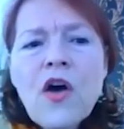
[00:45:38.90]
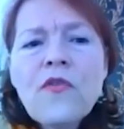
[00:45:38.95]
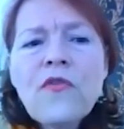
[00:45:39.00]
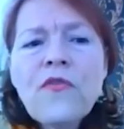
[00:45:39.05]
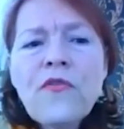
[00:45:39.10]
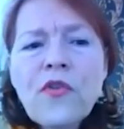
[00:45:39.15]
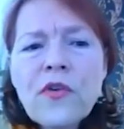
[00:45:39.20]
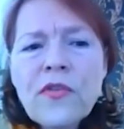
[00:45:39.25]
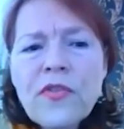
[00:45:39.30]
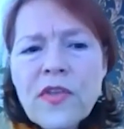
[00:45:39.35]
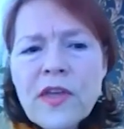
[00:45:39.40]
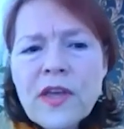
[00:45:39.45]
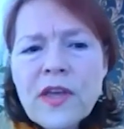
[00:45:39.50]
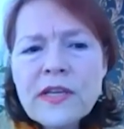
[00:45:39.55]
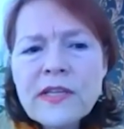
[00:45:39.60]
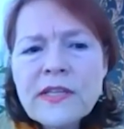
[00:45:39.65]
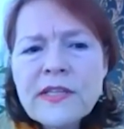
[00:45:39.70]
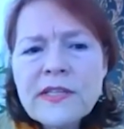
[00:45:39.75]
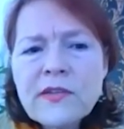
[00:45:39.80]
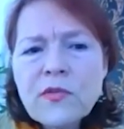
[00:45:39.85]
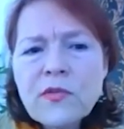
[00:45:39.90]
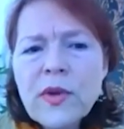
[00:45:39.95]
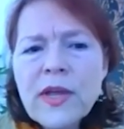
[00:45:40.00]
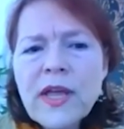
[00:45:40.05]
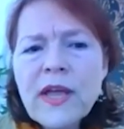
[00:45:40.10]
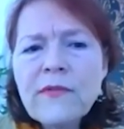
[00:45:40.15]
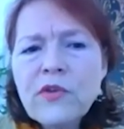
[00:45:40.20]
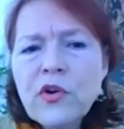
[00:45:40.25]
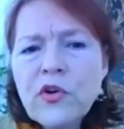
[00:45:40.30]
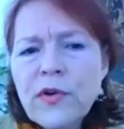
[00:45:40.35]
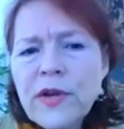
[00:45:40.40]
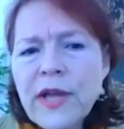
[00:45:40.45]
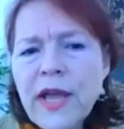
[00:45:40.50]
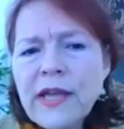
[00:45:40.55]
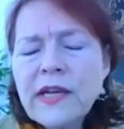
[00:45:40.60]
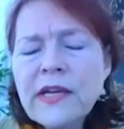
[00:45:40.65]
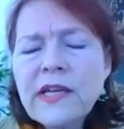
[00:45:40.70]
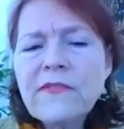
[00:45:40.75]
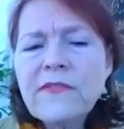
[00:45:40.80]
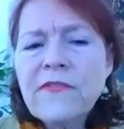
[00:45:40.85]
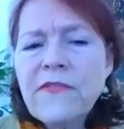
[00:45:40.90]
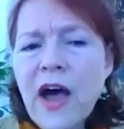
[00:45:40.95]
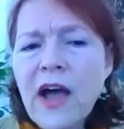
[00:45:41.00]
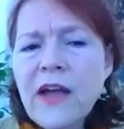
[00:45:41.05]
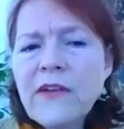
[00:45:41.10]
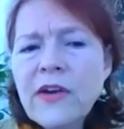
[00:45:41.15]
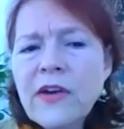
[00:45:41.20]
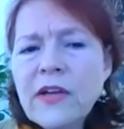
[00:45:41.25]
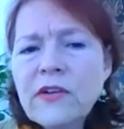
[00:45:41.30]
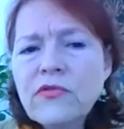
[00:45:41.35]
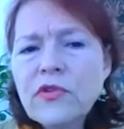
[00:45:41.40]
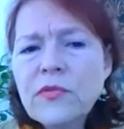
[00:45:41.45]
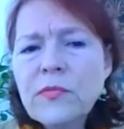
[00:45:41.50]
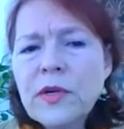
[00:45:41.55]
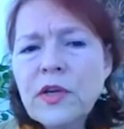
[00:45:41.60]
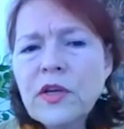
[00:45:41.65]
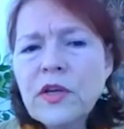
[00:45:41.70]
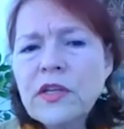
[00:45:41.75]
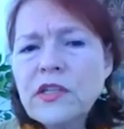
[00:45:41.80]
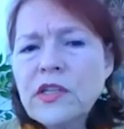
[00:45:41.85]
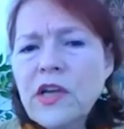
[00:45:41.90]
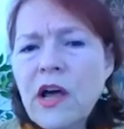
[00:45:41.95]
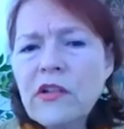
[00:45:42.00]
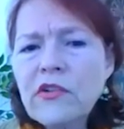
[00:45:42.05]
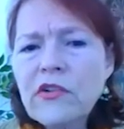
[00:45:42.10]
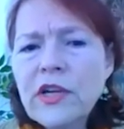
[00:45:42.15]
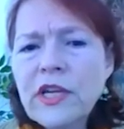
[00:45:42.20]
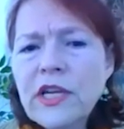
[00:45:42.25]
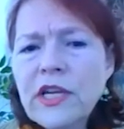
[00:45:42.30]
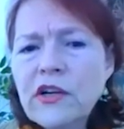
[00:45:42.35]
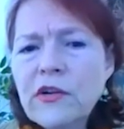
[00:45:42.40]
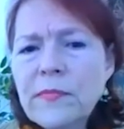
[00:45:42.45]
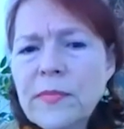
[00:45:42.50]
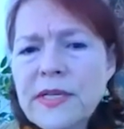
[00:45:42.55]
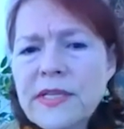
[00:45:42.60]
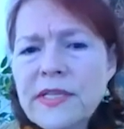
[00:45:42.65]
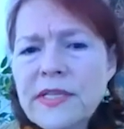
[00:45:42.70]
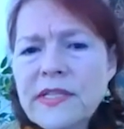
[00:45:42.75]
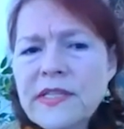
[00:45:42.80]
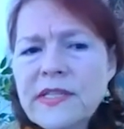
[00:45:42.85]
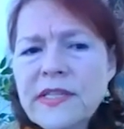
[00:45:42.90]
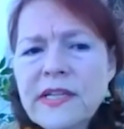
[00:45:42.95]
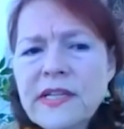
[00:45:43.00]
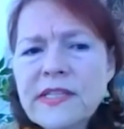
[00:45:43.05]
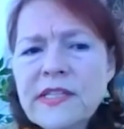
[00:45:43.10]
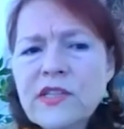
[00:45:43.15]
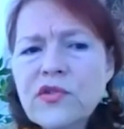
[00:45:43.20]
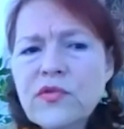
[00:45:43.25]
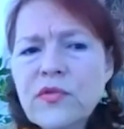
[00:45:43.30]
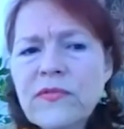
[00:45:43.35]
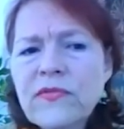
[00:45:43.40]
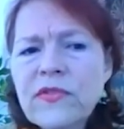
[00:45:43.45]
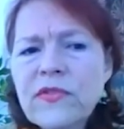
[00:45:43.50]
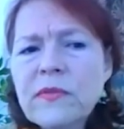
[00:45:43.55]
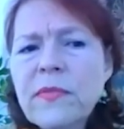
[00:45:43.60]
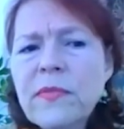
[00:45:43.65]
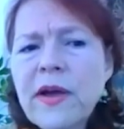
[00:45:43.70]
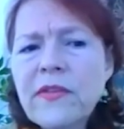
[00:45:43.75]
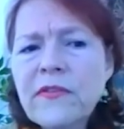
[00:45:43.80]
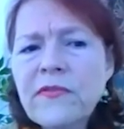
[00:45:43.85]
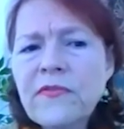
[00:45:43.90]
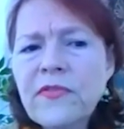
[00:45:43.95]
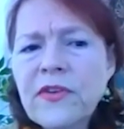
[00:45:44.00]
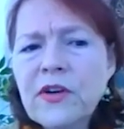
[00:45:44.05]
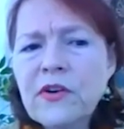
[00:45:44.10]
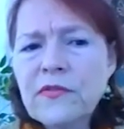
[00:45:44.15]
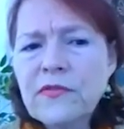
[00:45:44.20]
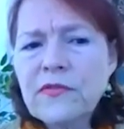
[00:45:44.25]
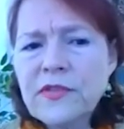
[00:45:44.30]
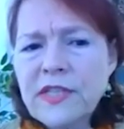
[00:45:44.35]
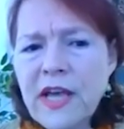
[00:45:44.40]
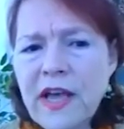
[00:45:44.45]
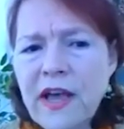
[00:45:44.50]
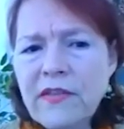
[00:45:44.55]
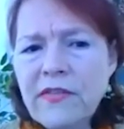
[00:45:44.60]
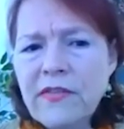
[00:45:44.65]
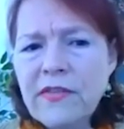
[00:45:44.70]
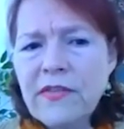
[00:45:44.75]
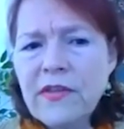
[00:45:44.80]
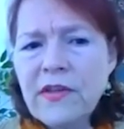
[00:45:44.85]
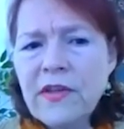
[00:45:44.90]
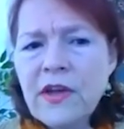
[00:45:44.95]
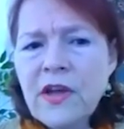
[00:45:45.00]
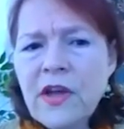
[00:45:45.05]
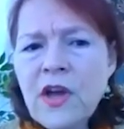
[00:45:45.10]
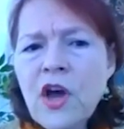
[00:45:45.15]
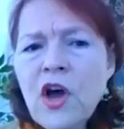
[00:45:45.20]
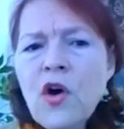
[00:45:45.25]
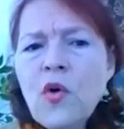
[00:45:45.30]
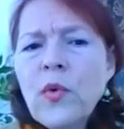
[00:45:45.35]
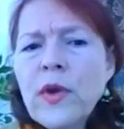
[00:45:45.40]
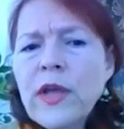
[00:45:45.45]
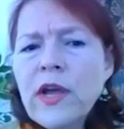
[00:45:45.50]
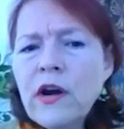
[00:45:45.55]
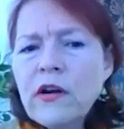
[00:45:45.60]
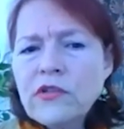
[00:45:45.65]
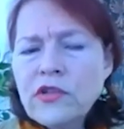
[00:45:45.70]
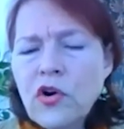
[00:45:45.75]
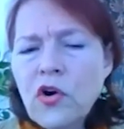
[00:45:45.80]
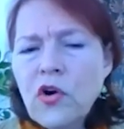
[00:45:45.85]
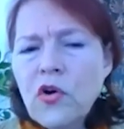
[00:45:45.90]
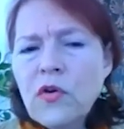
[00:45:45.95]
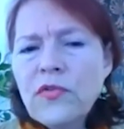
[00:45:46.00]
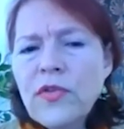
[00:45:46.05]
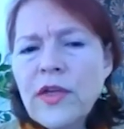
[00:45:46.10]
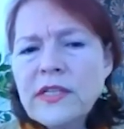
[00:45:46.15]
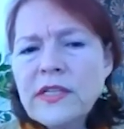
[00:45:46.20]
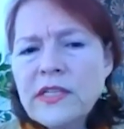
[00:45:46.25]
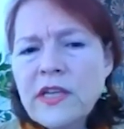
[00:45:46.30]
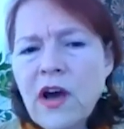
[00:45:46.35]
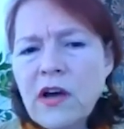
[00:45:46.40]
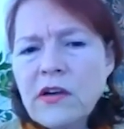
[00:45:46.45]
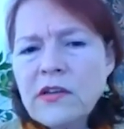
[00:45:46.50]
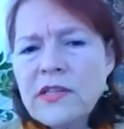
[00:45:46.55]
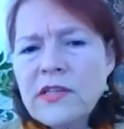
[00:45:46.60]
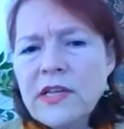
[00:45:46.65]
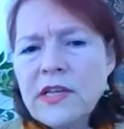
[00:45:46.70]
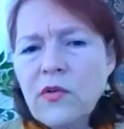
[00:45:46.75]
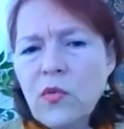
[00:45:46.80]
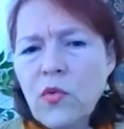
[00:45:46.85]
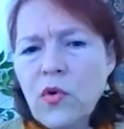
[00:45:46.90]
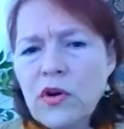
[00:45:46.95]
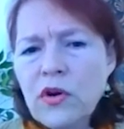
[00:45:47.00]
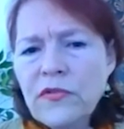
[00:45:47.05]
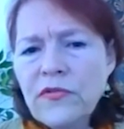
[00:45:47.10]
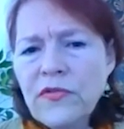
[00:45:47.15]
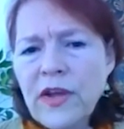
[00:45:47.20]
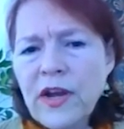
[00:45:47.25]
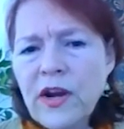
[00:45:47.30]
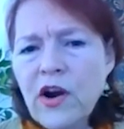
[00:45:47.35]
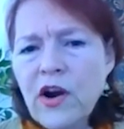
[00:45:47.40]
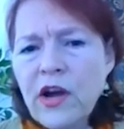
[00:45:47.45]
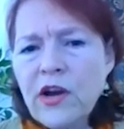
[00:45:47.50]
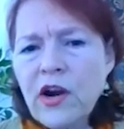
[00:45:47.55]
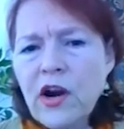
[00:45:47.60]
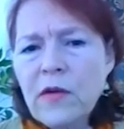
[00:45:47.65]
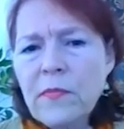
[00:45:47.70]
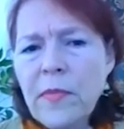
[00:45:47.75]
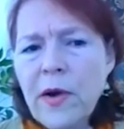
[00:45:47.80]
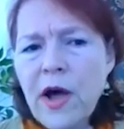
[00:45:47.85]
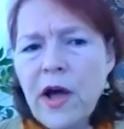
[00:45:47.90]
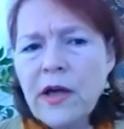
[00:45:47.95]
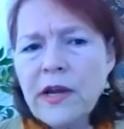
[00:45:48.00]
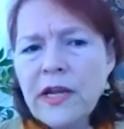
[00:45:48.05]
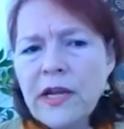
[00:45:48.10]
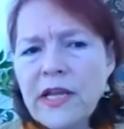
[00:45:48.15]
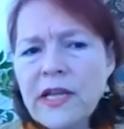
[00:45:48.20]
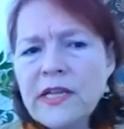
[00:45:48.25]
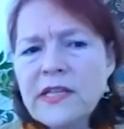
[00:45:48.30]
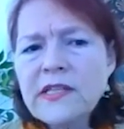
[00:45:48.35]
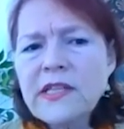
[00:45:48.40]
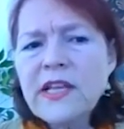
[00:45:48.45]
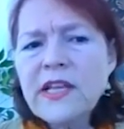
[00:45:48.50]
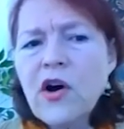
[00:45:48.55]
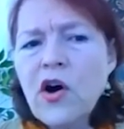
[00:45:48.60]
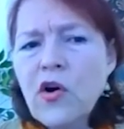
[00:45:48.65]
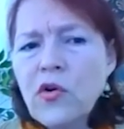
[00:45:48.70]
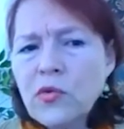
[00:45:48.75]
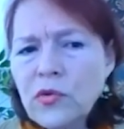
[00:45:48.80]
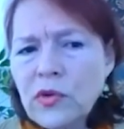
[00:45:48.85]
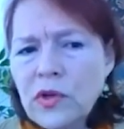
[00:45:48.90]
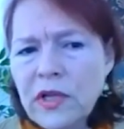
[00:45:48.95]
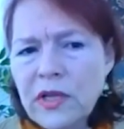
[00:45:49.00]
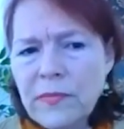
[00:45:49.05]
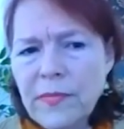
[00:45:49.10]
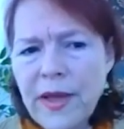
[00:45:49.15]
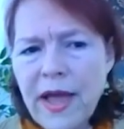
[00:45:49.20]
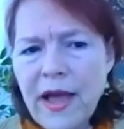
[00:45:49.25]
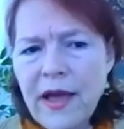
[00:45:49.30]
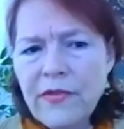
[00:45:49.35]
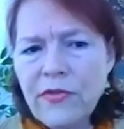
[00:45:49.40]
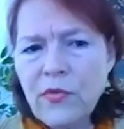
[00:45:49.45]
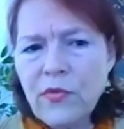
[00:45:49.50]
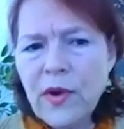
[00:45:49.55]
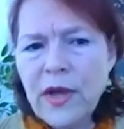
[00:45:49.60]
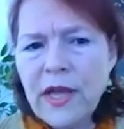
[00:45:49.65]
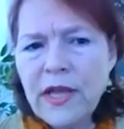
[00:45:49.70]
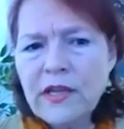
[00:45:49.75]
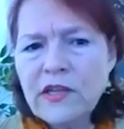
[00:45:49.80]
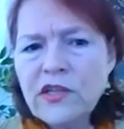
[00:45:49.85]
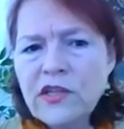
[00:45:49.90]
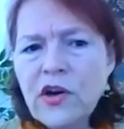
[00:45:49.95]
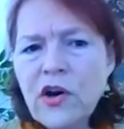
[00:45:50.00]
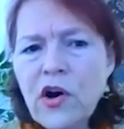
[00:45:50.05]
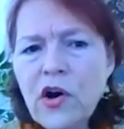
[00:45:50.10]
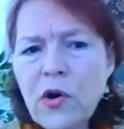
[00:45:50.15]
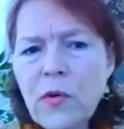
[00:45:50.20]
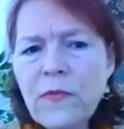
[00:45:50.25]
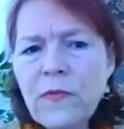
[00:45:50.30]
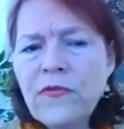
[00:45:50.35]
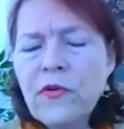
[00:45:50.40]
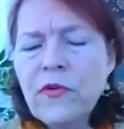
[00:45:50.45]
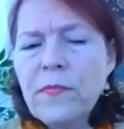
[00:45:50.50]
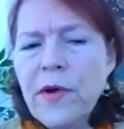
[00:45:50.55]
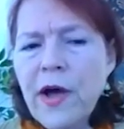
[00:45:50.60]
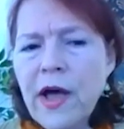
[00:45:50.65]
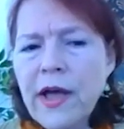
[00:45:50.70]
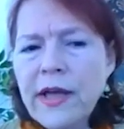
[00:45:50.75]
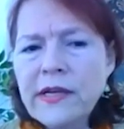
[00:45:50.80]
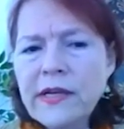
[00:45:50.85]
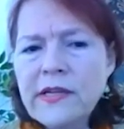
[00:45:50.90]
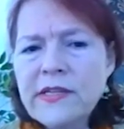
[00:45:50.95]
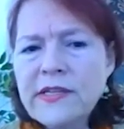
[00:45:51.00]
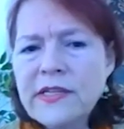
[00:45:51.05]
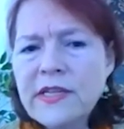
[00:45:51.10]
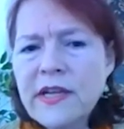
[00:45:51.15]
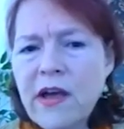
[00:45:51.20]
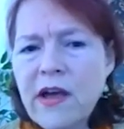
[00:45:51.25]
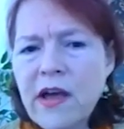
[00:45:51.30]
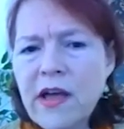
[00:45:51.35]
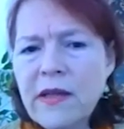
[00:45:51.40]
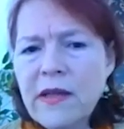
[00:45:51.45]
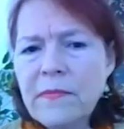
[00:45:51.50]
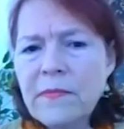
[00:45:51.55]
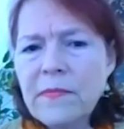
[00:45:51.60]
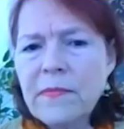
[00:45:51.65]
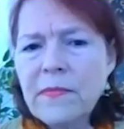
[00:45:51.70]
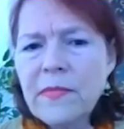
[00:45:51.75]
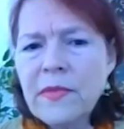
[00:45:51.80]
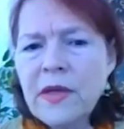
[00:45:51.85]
For this, we have created a $500 billion a year business that is driven by the fear of death. We are told that toxic warfare on our body is the only pathway to hope for buying us time.